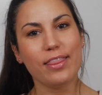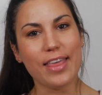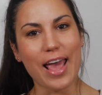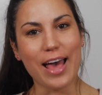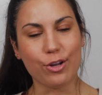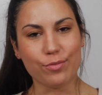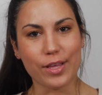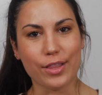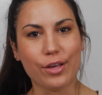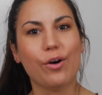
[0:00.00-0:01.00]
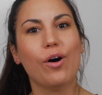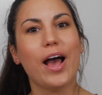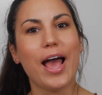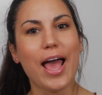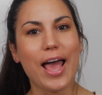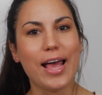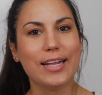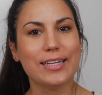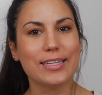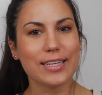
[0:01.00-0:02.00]
the other video
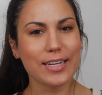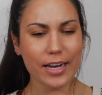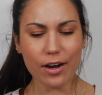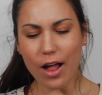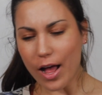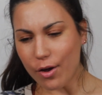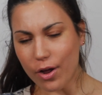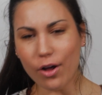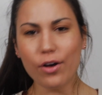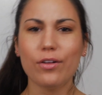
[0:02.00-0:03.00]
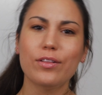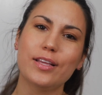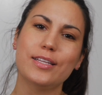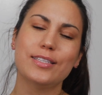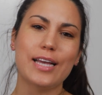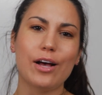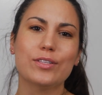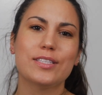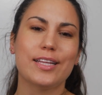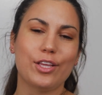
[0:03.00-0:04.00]
and clear out all the
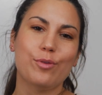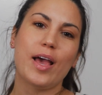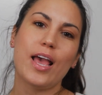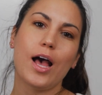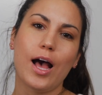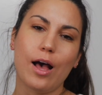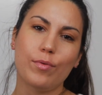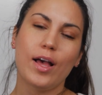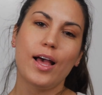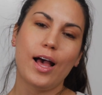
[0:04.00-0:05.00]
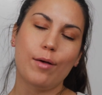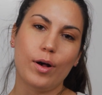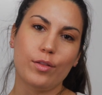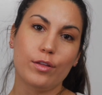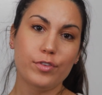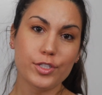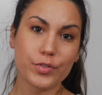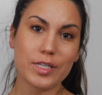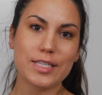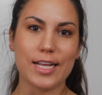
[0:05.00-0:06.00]
doubts that you might have about the first
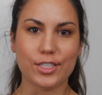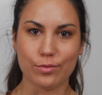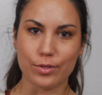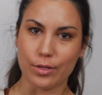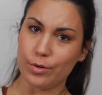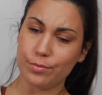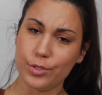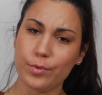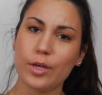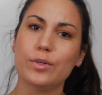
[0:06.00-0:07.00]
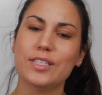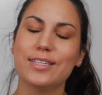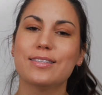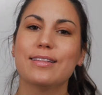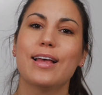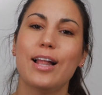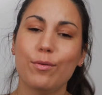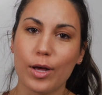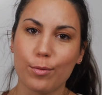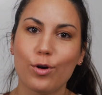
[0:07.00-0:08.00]
translation for the verb to be, which is el
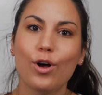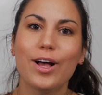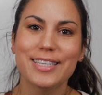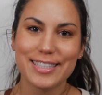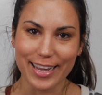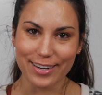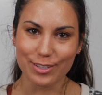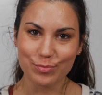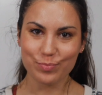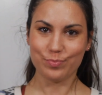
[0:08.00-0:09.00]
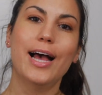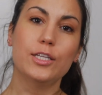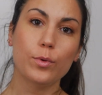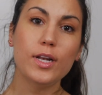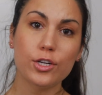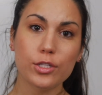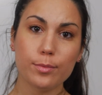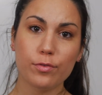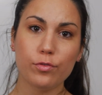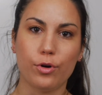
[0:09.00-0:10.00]
verbo ser. As we learned
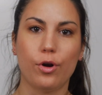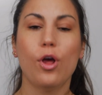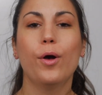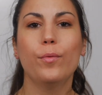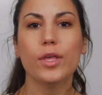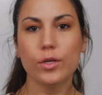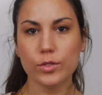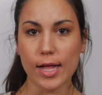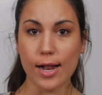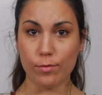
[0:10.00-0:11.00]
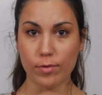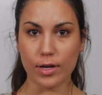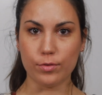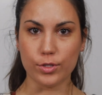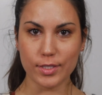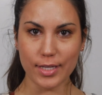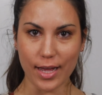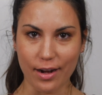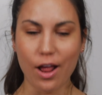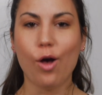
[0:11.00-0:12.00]
before, we use el verbo
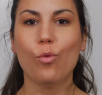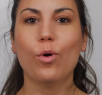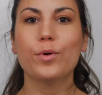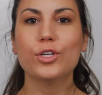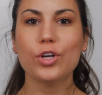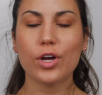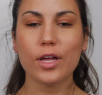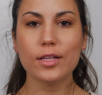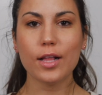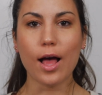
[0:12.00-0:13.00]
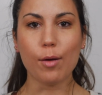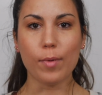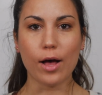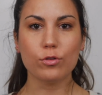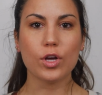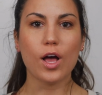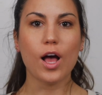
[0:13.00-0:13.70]
ser when we're talking about